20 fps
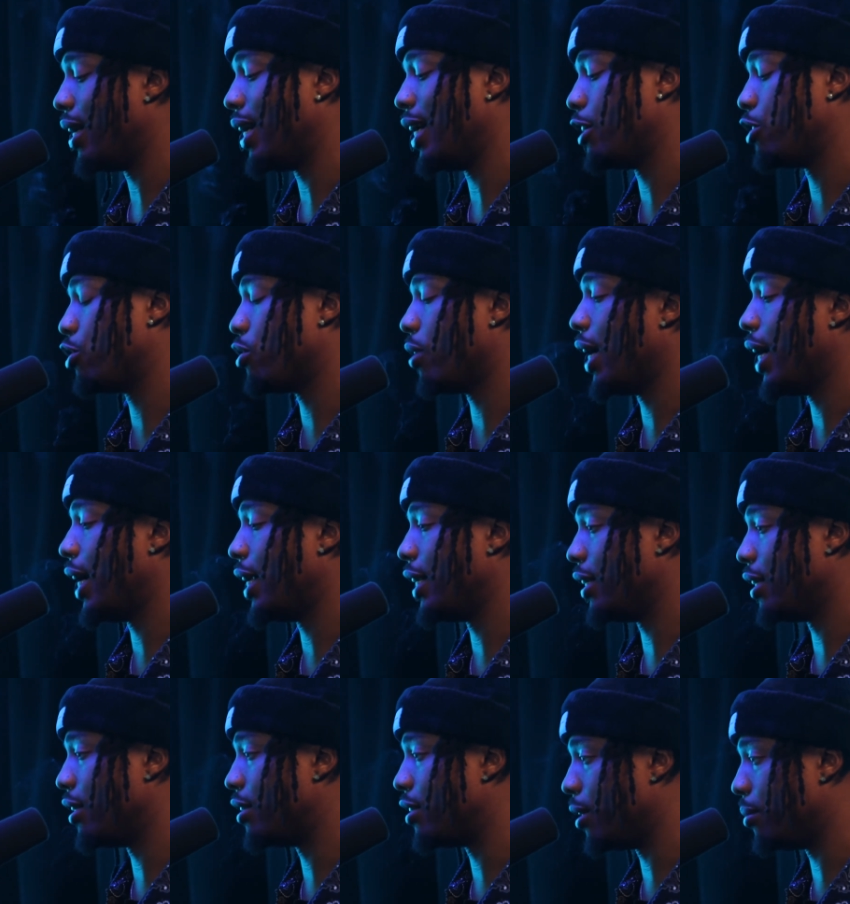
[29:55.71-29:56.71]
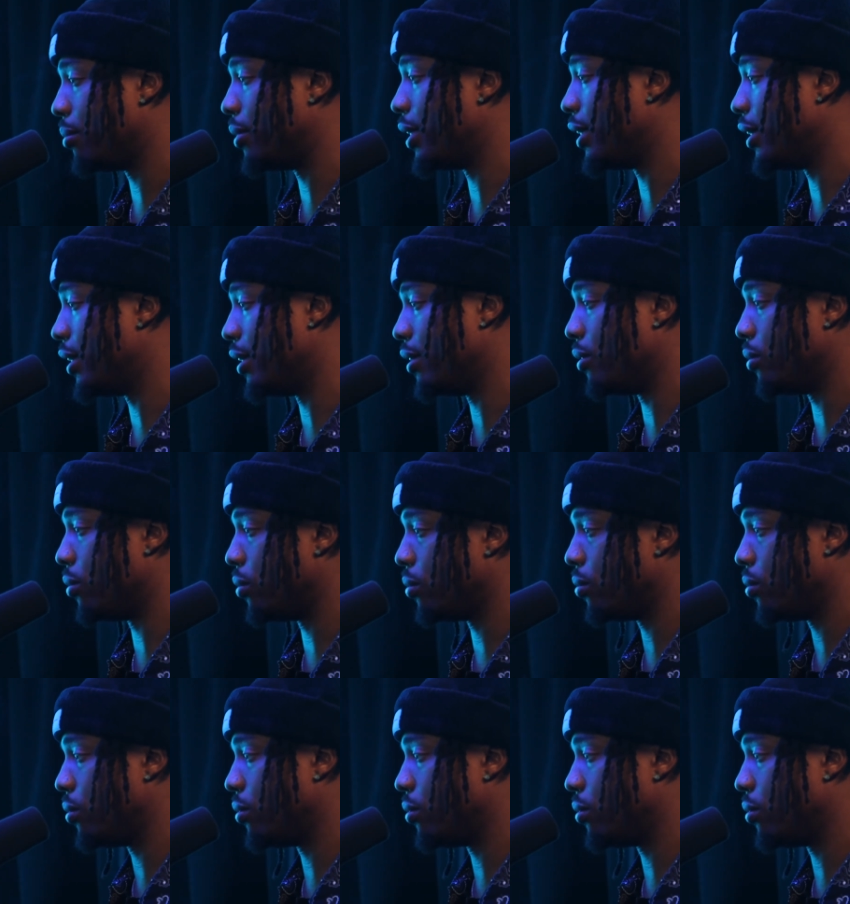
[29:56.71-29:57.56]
I tried and attempted and